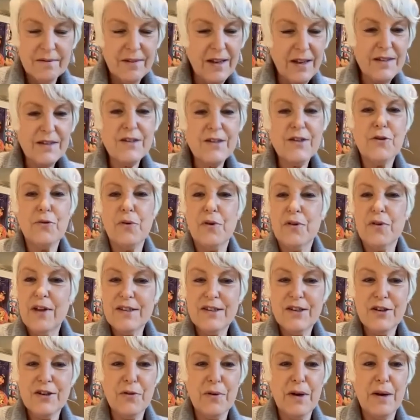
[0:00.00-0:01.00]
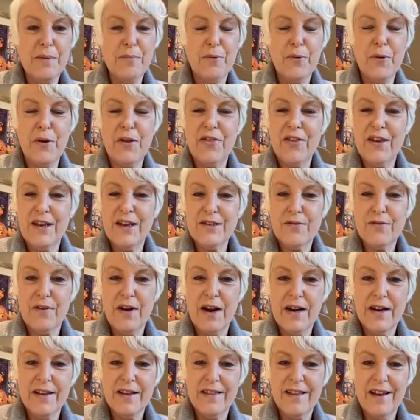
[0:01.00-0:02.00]
that's cool. That's a great point. Thanks for
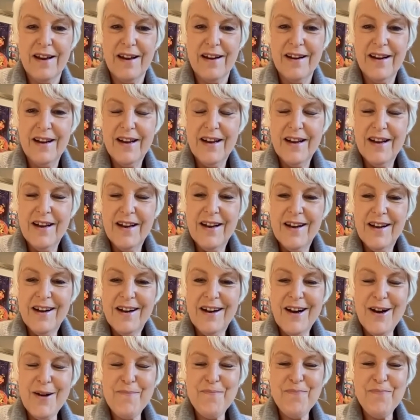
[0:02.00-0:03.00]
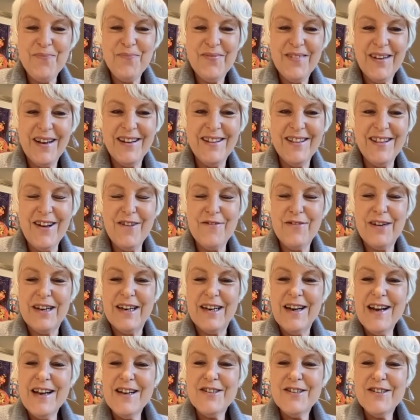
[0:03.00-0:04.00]
adding that. I love
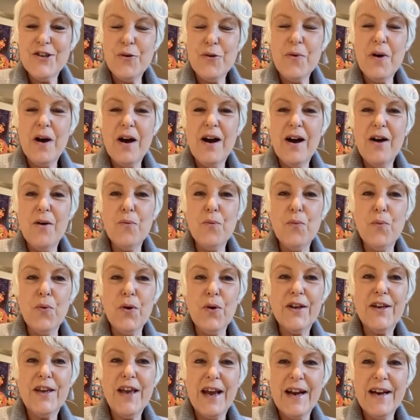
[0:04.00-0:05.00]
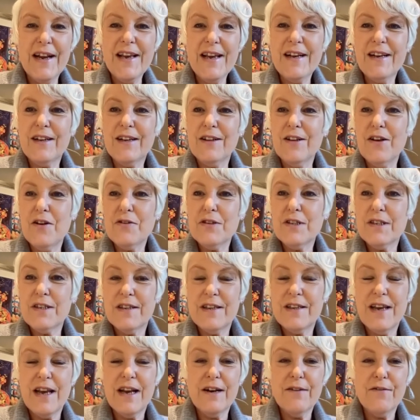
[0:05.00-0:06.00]
it. So we're getting close
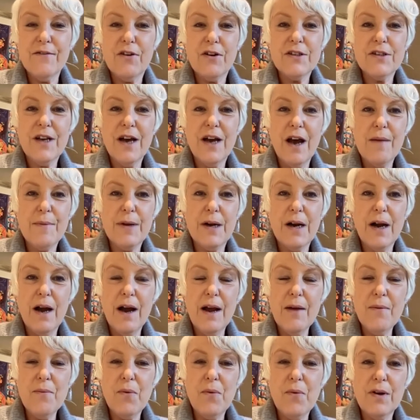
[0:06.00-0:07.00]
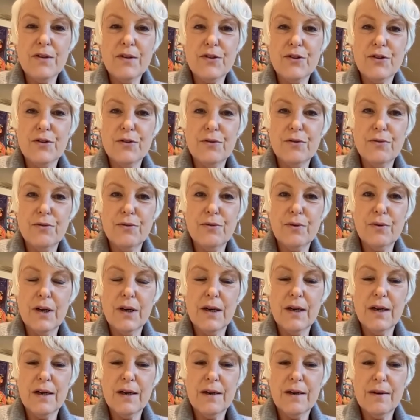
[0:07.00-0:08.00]
to the end of our time, and I want to
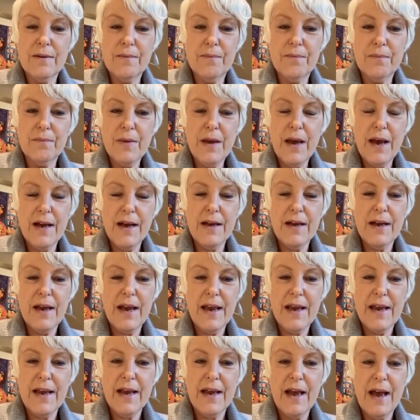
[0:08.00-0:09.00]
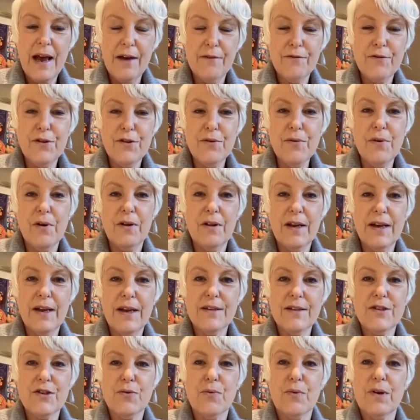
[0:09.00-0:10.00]
have you all
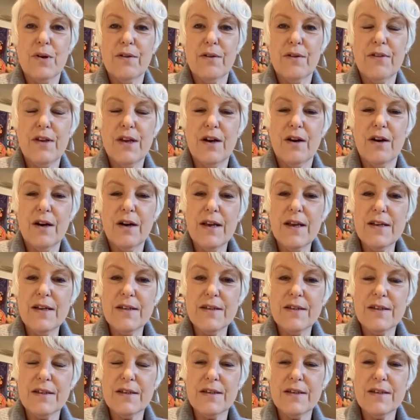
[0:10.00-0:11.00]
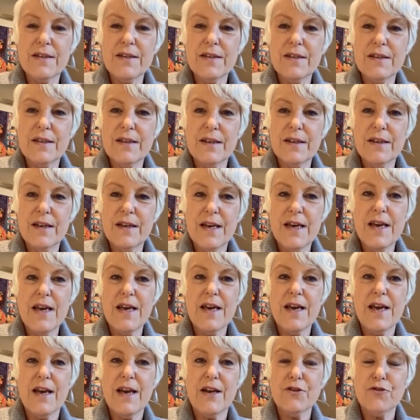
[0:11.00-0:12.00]
answer one of the audience's
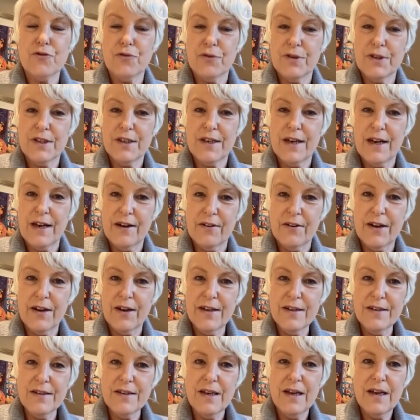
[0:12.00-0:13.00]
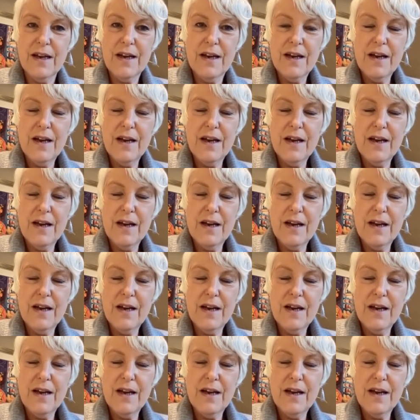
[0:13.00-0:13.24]
key interest areas,